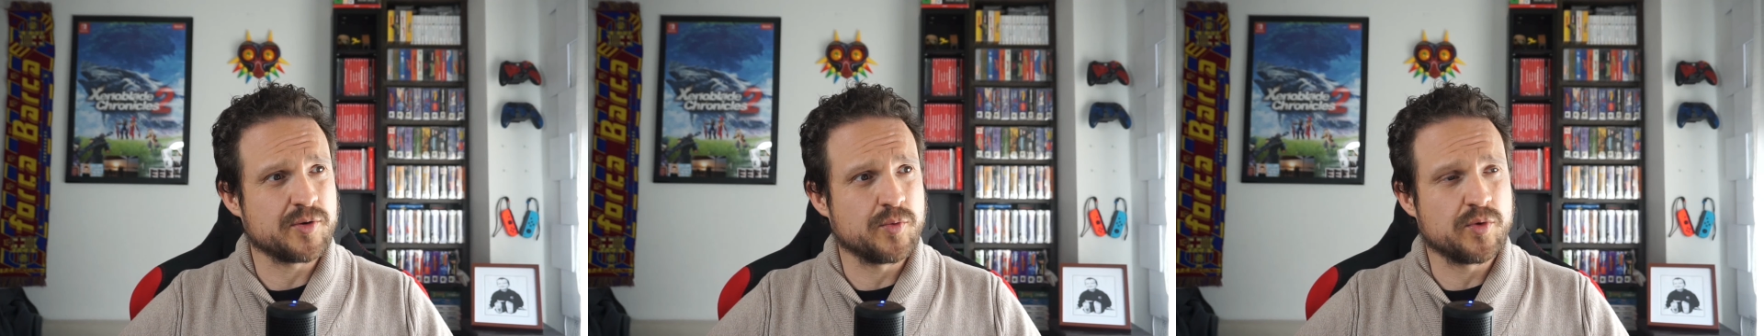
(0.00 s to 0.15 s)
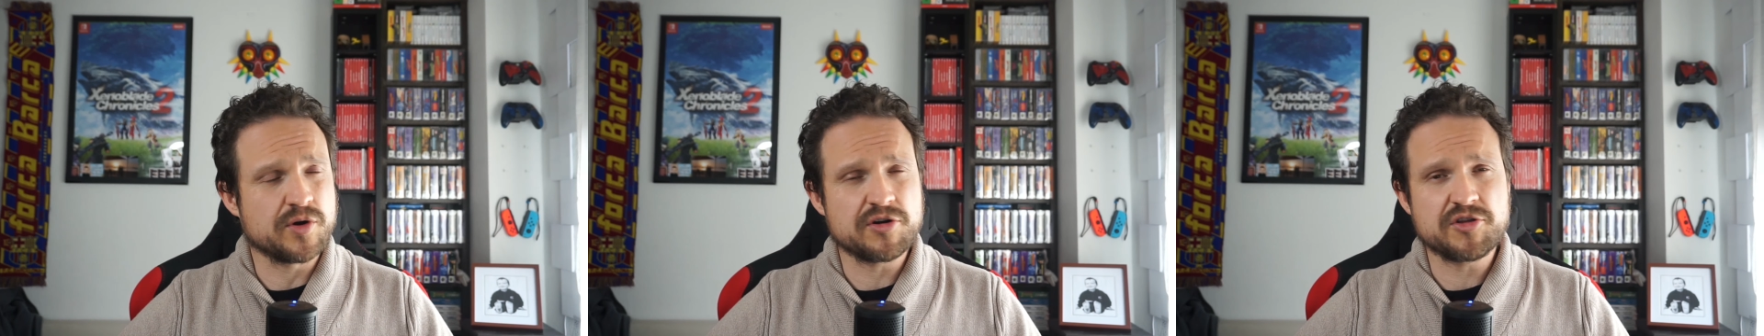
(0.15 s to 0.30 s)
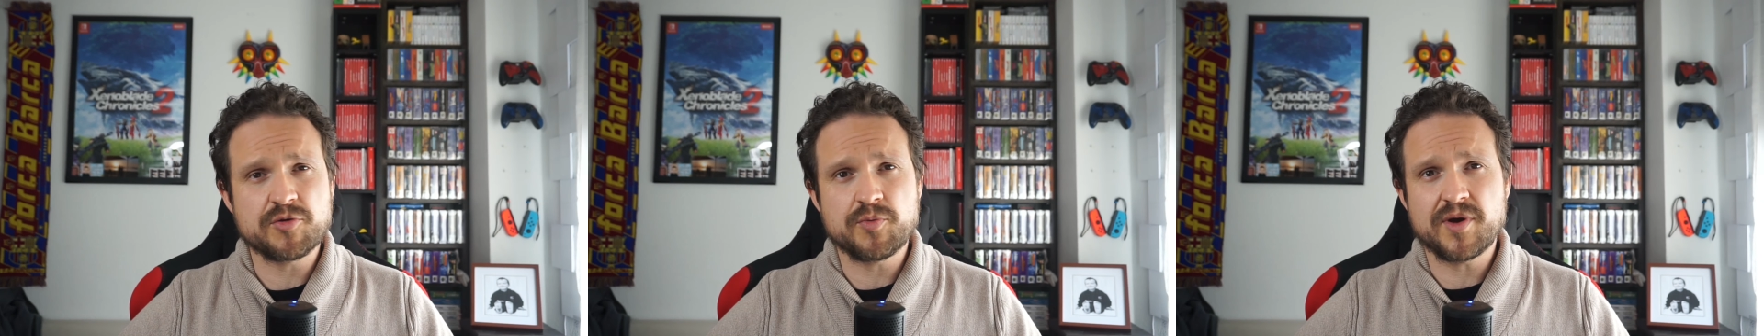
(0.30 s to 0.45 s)

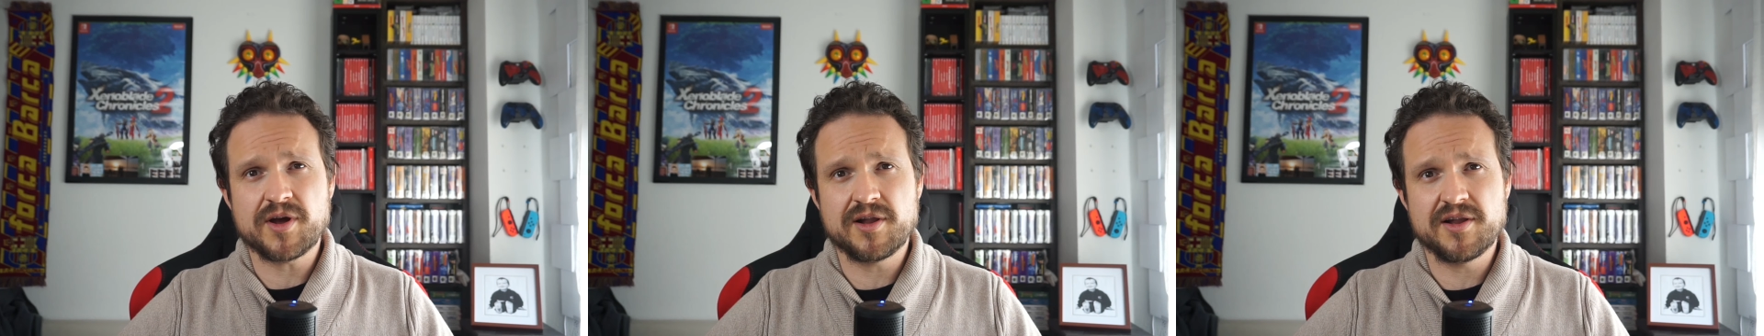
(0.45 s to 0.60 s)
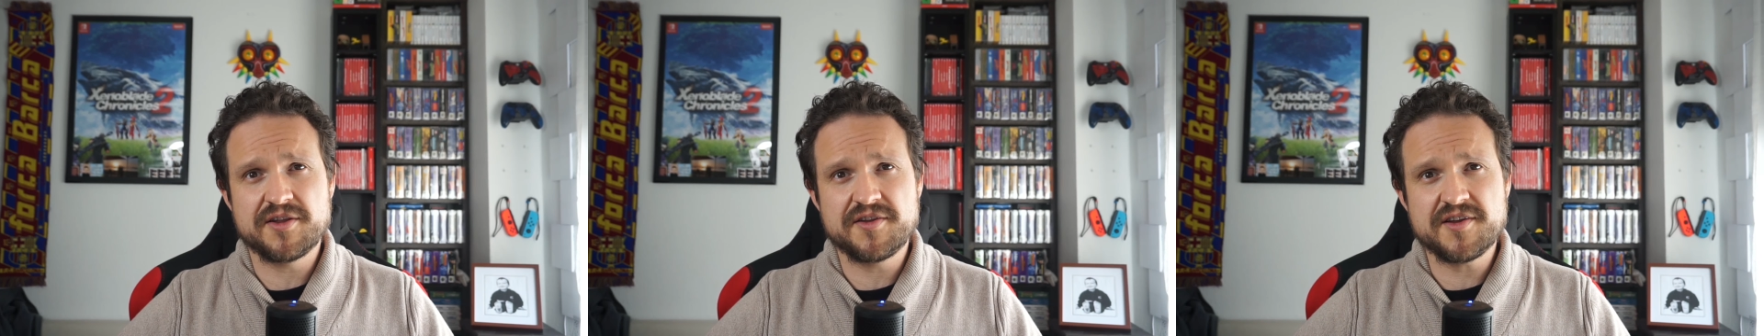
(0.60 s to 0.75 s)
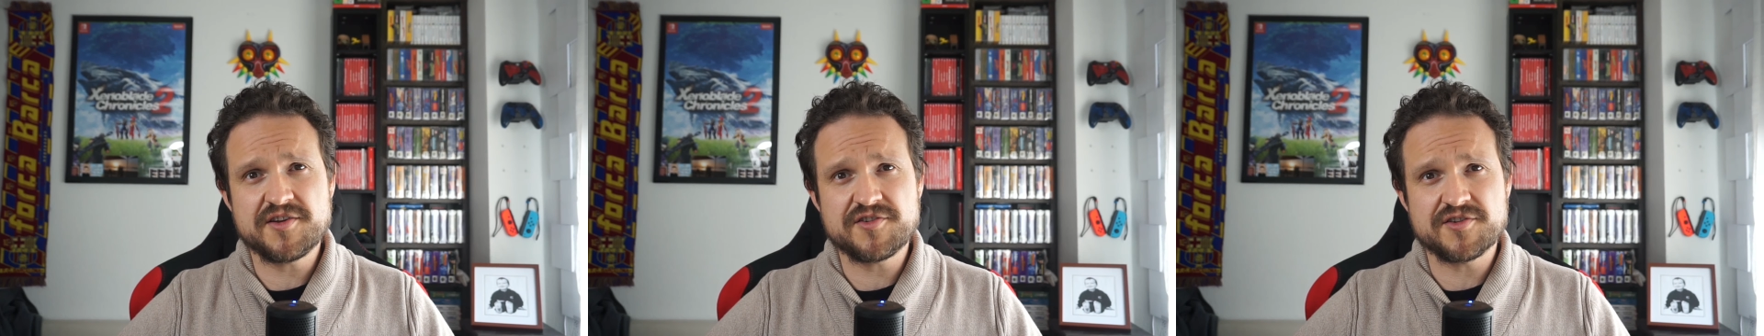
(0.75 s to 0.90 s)
worthwhile
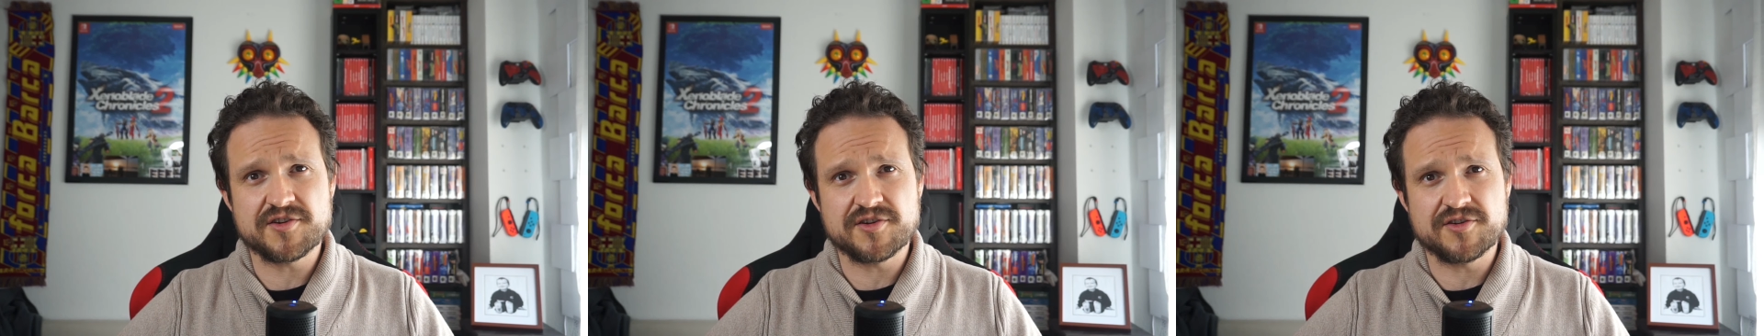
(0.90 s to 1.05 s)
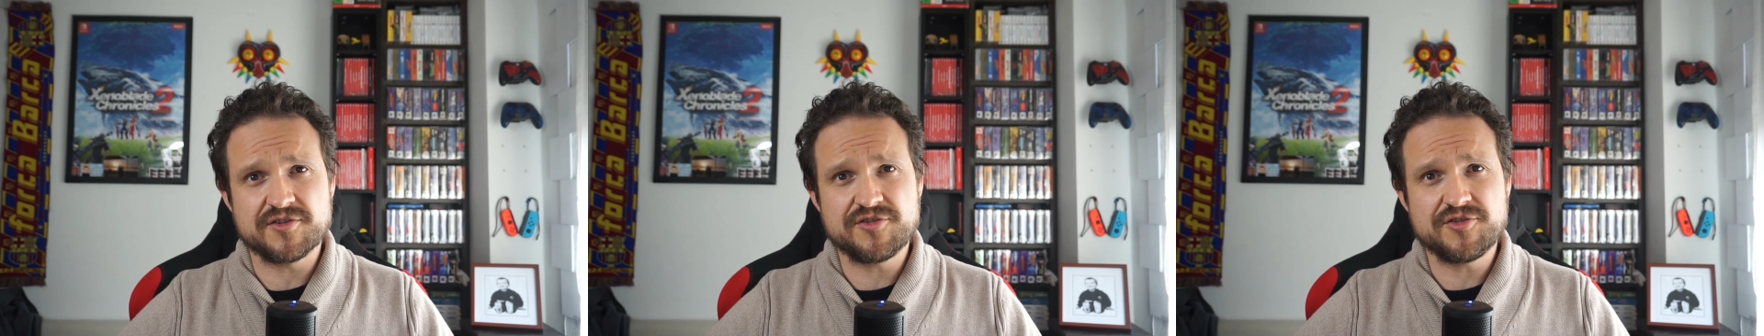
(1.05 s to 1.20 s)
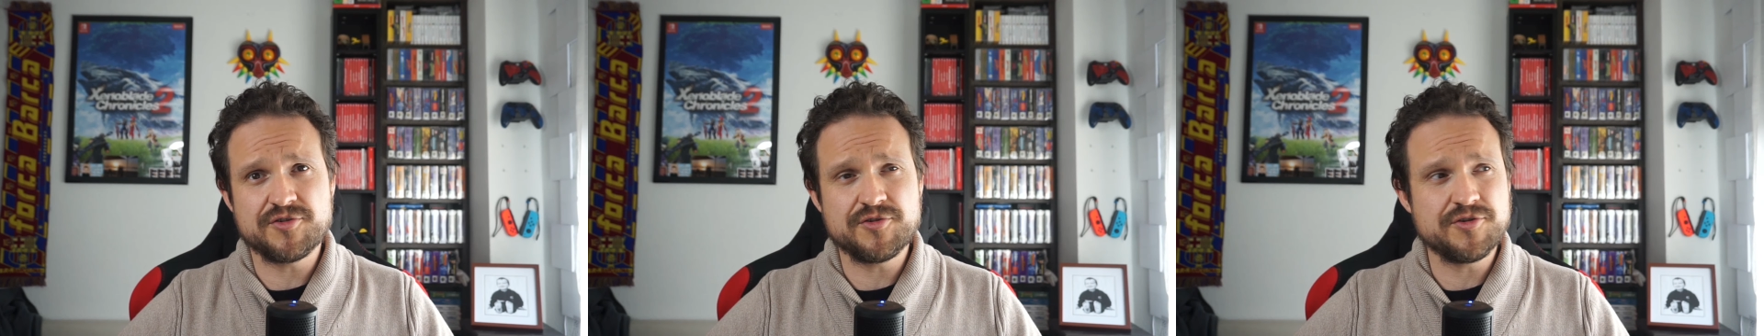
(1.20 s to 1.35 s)

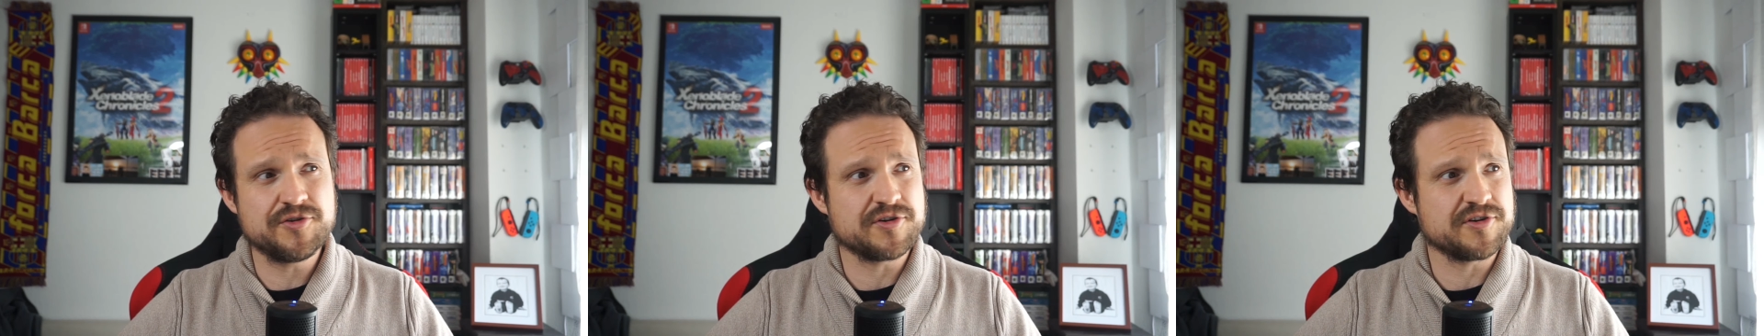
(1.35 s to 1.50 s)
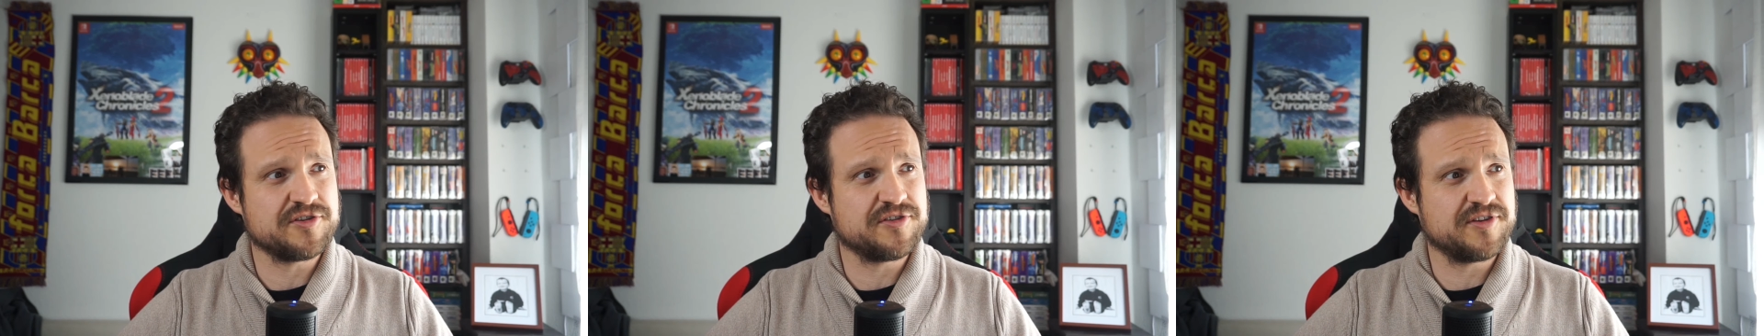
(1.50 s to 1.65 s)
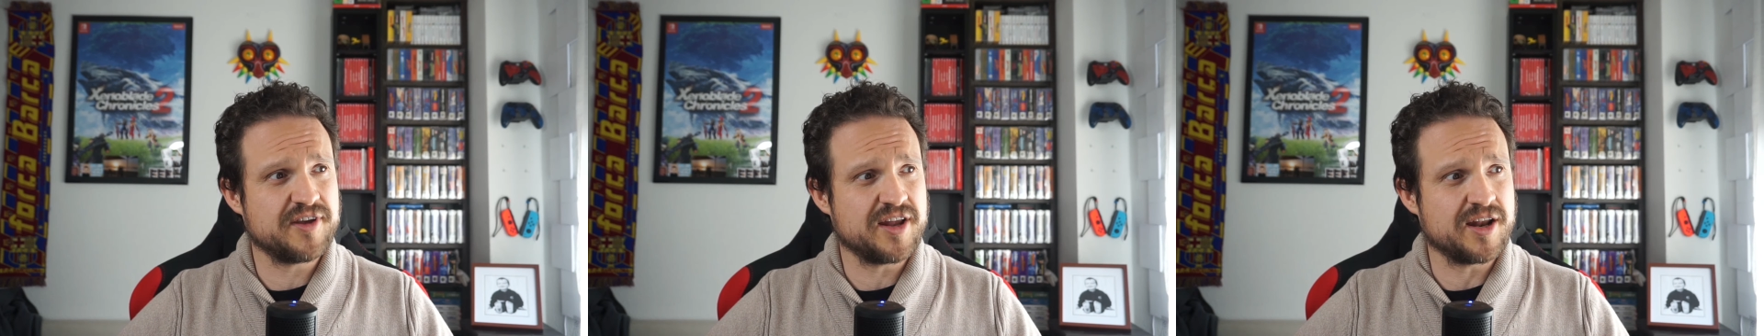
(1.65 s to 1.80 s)
addition to your
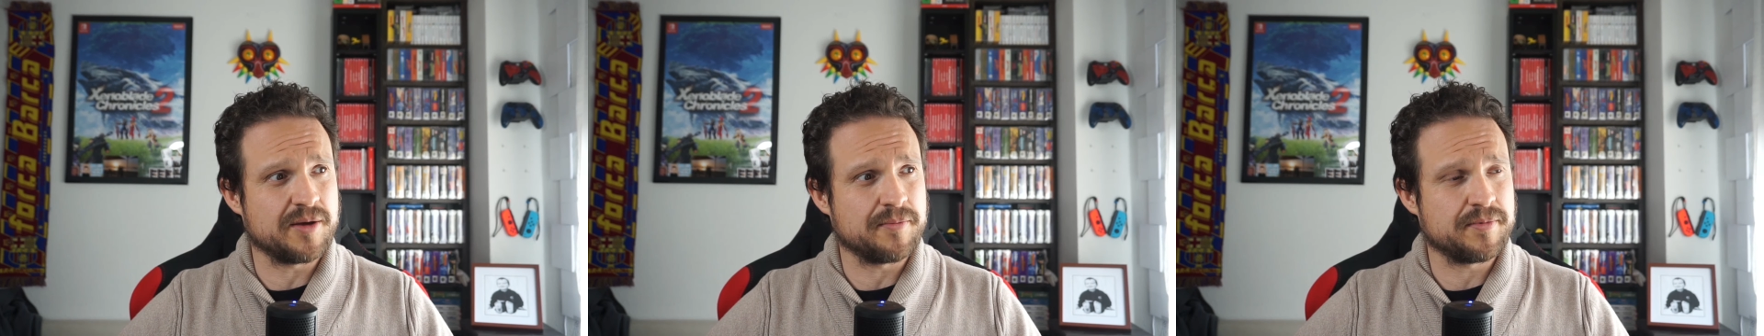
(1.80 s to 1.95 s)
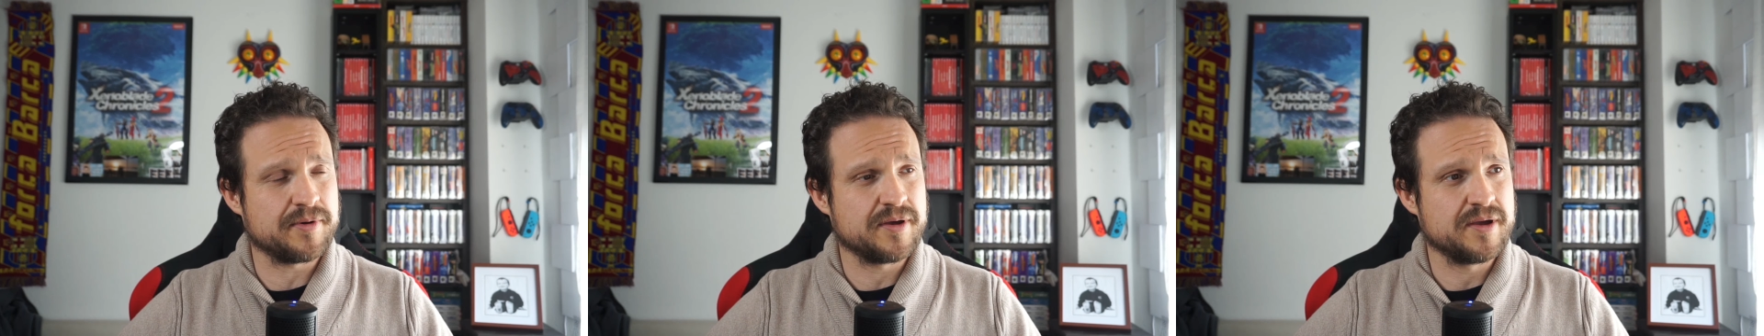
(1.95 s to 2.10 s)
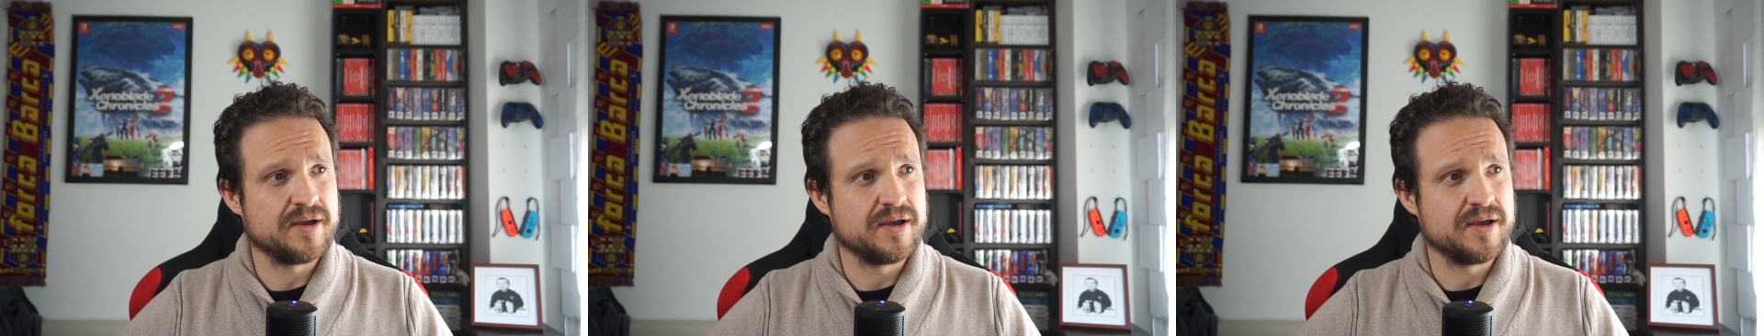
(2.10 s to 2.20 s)
setup.